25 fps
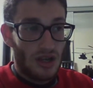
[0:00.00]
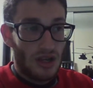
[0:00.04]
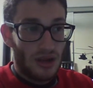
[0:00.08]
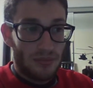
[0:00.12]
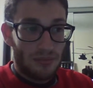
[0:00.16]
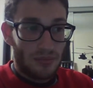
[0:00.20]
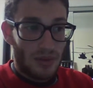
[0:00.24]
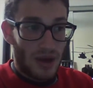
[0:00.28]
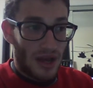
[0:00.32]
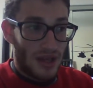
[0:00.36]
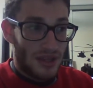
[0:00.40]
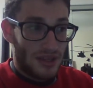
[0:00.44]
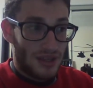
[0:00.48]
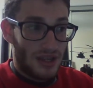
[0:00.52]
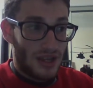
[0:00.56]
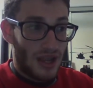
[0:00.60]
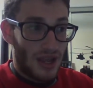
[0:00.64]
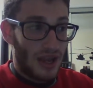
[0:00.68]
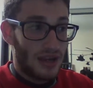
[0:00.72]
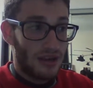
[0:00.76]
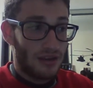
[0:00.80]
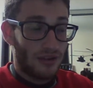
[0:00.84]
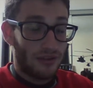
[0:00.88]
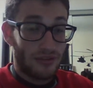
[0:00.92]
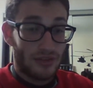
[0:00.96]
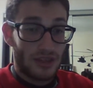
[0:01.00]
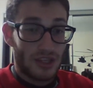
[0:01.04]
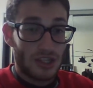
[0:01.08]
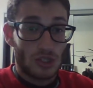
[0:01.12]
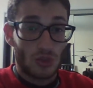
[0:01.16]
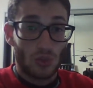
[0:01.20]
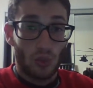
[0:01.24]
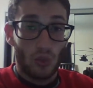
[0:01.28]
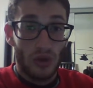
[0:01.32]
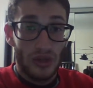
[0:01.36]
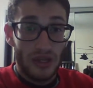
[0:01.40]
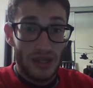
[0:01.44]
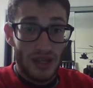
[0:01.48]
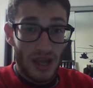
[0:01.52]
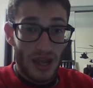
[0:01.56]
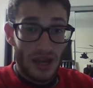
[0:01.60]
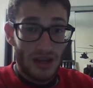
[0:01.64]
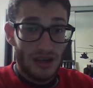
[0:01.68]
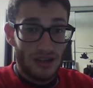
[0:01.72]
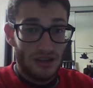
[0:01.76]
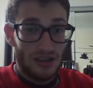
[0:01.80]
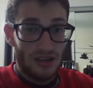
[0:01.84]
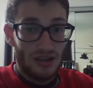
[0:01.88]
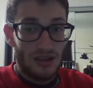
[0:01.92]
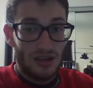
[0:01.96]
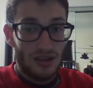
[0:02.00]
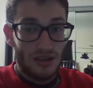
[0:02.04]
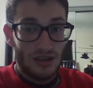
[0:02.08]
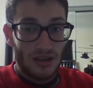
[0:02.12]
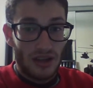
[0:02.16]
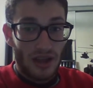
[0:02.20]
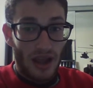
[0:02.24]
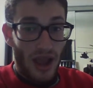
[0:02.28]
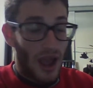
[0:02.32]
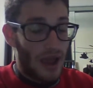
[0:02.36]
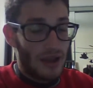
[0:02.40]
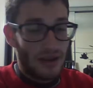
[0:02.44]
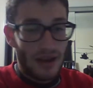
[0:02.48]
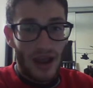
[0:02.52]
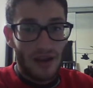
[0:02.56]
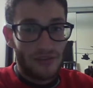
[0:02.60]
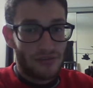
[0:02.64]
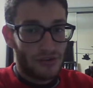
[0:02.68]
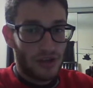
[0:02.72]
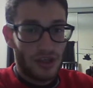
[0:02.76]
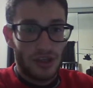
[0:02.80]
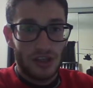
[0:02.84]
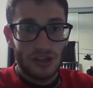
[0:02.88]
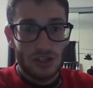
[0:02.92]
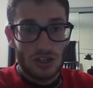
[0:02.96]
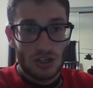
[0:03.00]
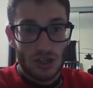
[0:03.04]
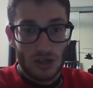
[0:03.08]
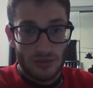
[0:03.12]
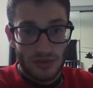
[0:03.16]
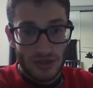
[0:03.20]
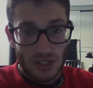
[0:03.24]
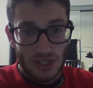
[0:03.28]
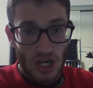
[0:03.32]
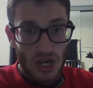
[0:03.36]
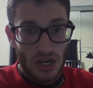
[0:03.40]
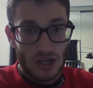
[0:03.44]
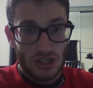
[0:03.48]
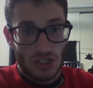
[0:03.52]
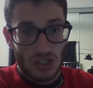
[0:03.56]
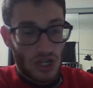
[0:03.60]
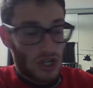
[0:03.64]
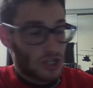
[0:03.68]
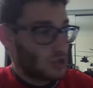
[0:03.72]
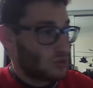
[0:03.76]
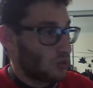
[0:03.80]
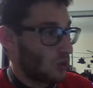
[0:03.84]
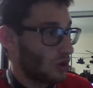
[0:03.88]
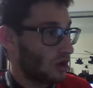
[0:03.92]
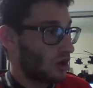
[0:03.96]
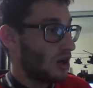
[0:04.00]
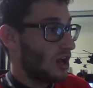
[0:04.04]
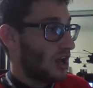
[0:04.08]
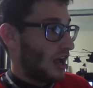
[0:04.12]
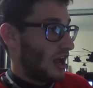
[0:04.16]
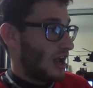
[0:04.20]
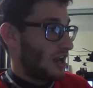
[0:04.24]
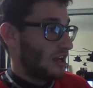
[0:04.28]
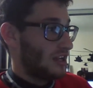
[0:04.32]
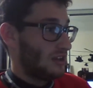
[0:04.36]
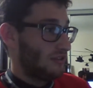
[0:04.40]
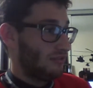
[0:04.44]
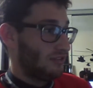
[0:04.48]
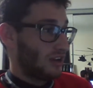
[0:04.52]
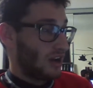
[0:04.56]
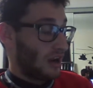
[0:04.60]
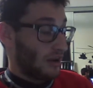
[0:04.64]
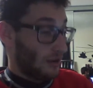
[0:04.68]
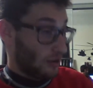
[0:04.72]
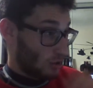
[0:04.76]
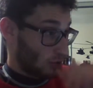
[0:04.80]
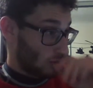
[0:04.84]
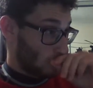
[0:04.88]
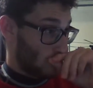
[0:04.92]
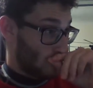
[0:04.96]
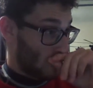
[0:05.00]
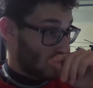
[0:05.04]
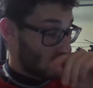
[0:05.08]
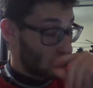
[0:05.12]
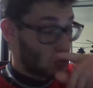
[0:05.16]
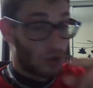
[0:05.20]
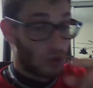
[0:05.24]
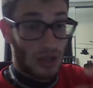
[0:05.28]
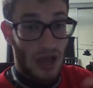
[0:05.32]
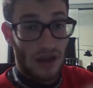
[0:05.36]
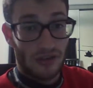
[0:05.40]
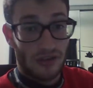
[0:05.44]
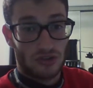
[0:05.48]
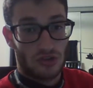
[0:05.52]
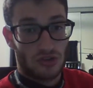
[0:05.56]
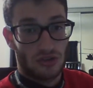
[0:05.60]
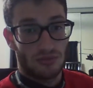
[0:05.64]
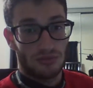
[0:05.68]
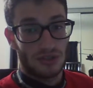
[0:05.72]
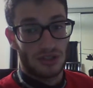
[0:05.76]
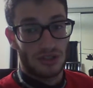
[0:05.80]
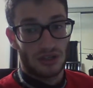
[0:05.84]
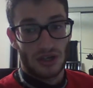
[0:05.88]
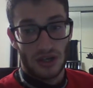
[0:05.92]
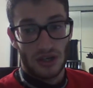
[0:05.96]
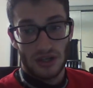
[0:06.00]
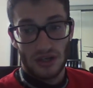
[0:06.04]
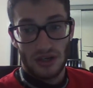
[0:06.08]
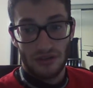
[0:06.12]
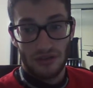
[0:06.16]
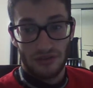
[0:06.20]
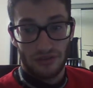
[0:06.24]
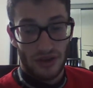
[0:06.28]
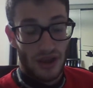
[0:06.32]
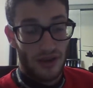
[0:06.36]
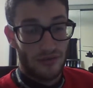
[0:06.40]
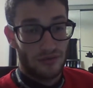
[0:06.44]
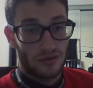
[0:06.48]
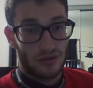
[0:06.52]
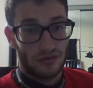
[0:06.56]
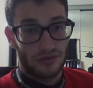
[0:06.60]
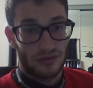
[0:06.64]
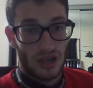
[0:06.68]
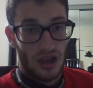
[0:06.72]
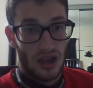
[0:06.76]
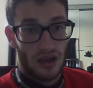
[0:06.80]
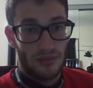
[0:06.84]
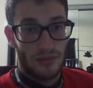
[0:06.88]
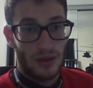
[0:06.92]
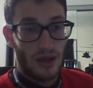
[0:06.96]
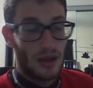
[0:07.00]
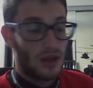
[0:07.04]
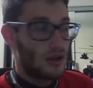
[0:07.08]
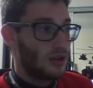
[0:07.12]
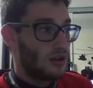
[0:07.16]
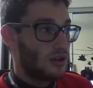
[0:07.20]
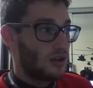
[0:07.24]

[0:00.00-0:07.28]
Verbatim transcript: by the end of this weekend. I, everything is going to be changed. I swear. And even I also might do a live stream tonight if I have enough time.